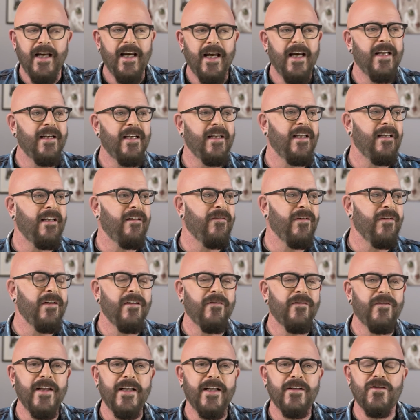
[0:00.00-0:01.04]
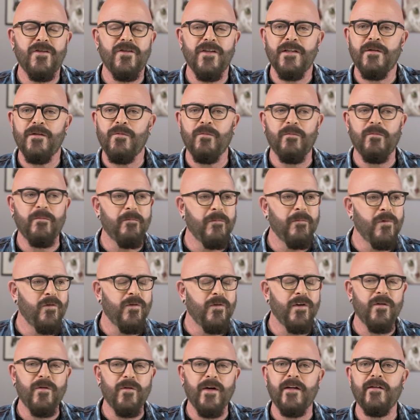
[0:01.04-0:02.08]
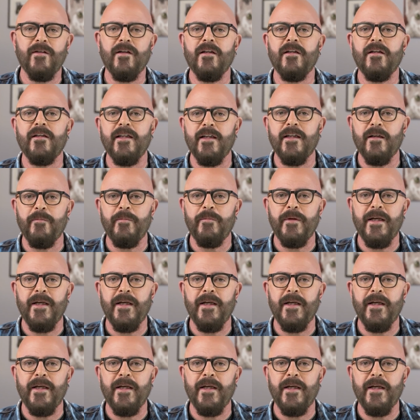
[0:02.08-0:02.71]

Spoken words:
And even if that's just moving around a little